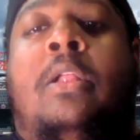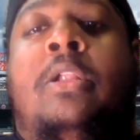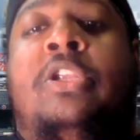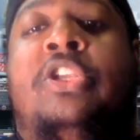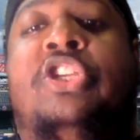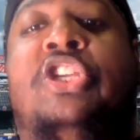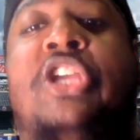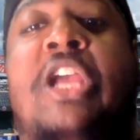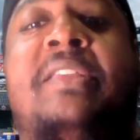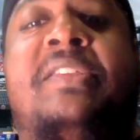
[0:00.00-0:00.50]

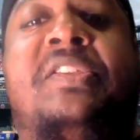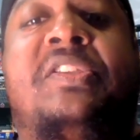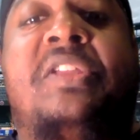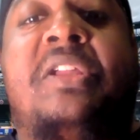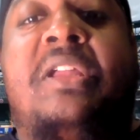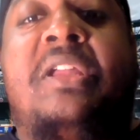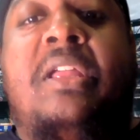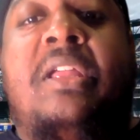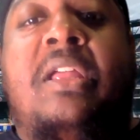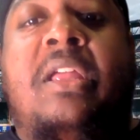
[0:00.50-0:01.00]
Just
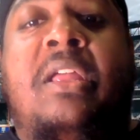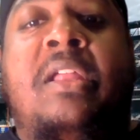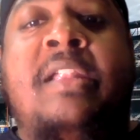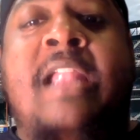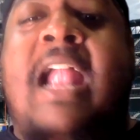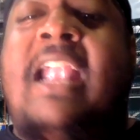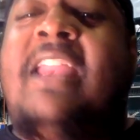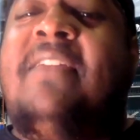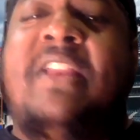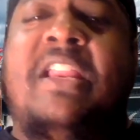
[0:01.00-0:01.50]

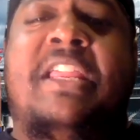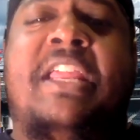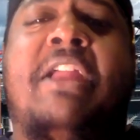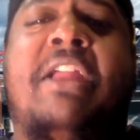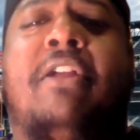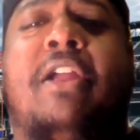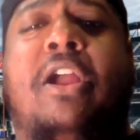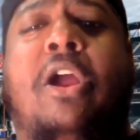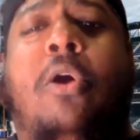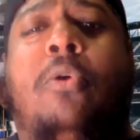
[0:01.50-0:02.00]
not even a
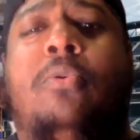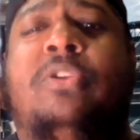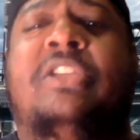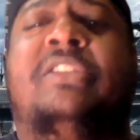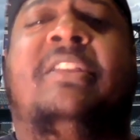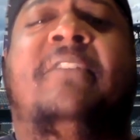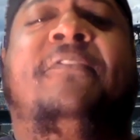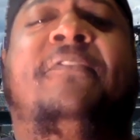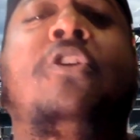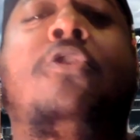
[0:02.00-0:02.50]
year ago,
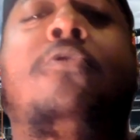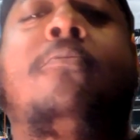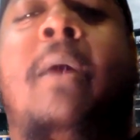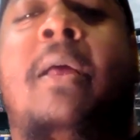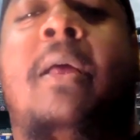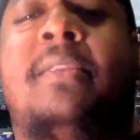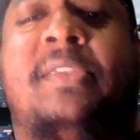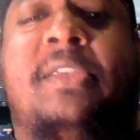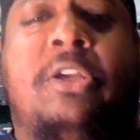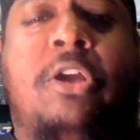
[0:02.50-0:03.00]
just a few
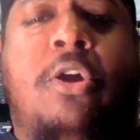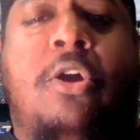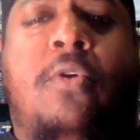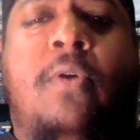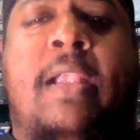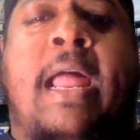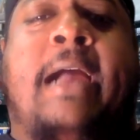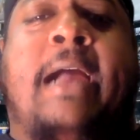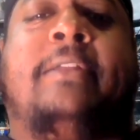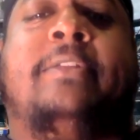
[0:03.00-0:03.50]
months ago
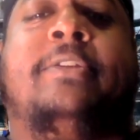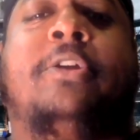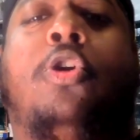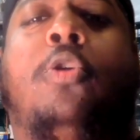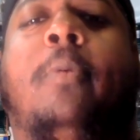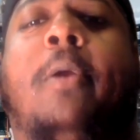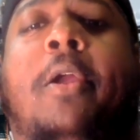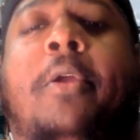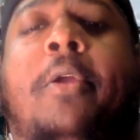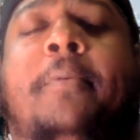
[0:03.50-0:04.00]
in
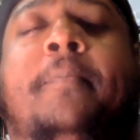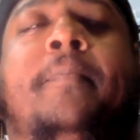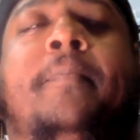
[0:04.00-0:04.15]
October,